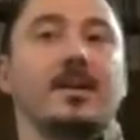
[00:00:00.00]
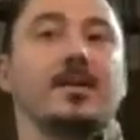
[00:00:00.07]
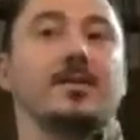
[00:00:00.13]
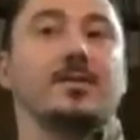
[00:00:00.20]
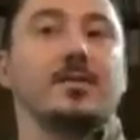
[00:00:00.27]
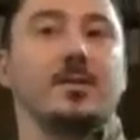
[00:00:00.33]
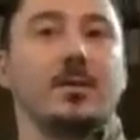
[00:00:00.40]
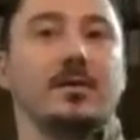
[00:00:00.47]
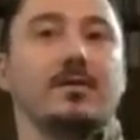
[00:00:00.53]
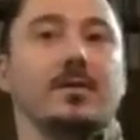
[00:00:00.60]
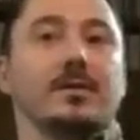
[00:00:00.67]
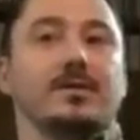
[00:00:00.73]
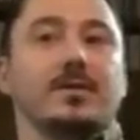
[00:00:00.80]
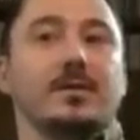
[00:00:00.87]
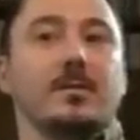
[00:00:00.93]
and you do it
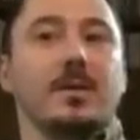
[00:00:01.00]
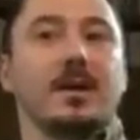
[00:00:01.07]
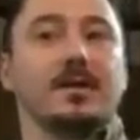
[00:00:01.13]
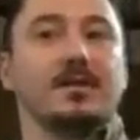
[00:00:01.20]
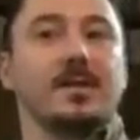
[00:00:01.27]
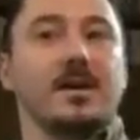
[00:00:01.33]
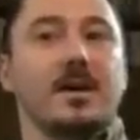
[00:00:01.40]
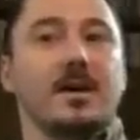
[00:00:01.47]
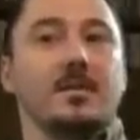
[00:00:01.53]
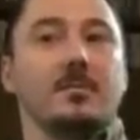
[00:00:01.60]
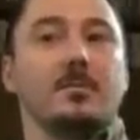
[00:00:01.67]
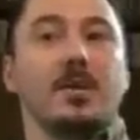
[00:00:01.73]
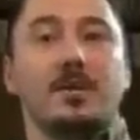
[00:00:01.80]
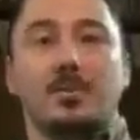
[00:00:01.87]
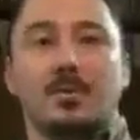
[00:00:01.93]
for a certain amount of
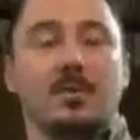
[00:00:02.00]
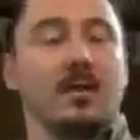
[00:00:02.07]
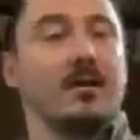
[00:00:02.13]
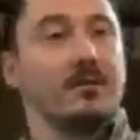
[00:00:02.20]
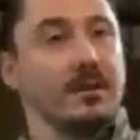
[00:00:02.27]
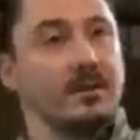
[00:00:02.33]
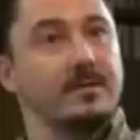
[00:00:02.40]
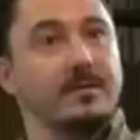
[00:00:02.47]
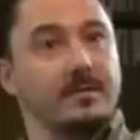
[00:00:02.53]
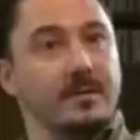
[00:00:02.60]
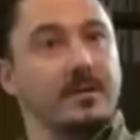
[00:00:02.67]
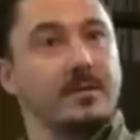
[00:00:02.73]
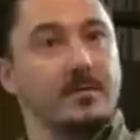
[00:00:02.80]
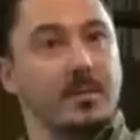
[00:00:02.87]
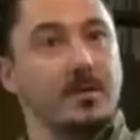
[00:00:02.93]
time, people love it.
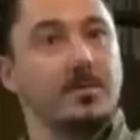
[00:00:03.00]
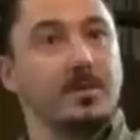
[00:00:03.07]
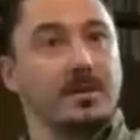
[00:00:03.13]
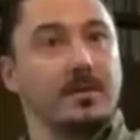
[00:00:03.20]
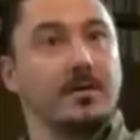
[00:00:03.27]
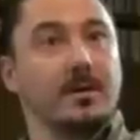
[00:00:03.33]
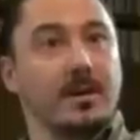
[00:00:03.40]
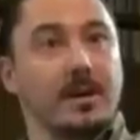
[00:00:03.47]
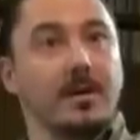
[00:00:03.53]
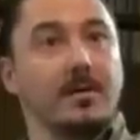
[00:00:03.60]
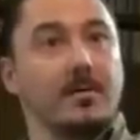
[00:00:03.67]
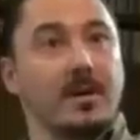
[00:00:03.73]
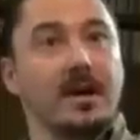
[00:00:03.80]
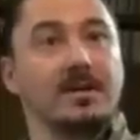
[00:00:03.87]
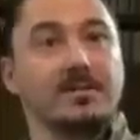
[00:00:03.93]
People that are
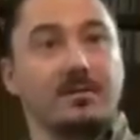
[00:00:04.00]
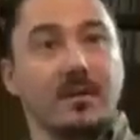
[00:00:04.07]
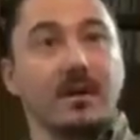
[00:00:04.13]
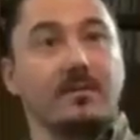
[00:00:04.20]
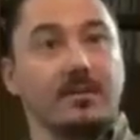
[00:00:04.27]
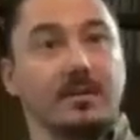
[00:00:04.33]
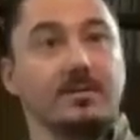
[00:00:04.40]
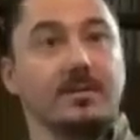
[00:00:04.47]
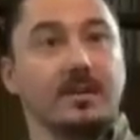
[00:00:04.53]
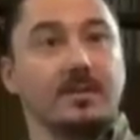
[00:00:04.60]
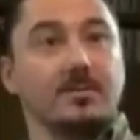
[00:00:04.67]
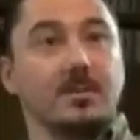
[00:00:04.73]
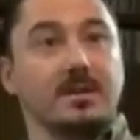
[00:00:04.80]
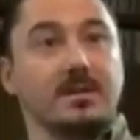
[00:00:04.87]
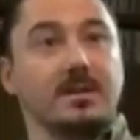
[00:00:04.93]
here past 5 years in
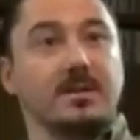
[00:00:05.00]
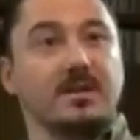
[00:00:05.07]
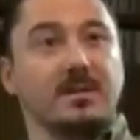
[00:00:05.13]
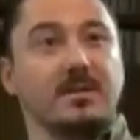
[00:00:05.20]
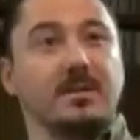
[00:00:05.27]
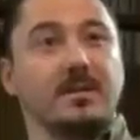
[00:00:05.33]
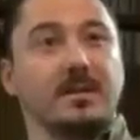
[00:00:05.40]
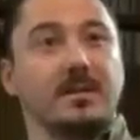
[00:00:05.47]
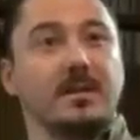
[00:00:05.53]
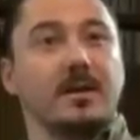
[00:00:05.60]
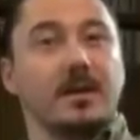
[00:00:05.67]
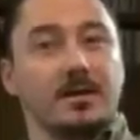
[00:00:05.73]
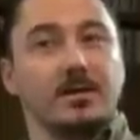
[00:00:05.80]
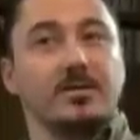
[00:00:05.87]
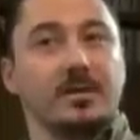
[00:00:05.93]
this business
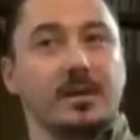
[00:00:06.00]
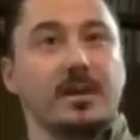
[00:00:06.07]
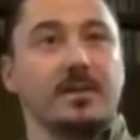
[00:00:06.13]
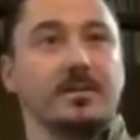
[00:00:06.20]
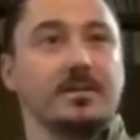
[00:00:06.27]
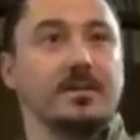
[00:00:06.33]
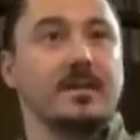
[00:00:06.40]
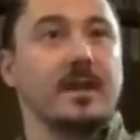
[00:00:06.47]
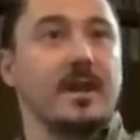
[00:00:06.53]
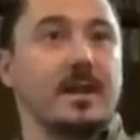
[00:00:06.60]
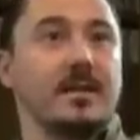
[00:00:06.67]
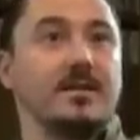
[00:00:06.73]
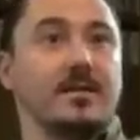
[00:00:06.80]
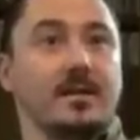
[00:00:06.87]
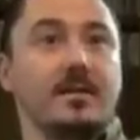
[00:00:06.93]
are usually here to stay.
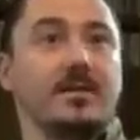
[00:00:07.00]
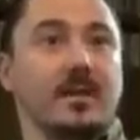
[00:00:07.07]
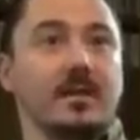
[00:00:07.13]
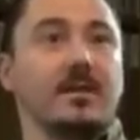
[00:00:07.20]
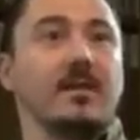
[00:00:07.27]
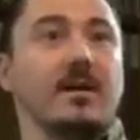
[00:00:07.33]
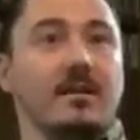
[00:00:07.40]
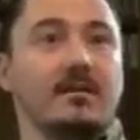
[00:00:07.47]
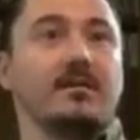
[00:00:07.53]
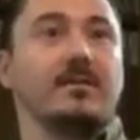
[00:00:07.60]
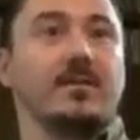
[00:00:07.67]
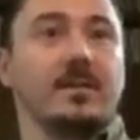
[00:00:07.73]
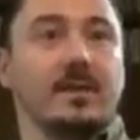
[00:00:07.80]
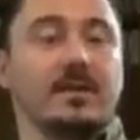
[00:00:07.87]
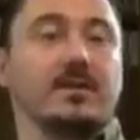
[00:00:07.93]
They
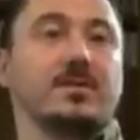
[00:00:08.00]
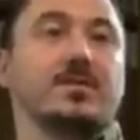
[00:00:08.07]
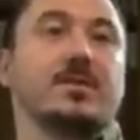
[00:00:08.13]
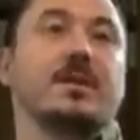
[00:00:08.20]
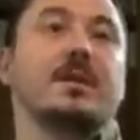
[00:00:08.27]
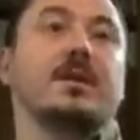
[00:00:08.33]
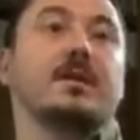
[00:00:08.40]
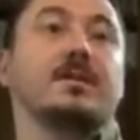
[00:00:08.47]
love the industry.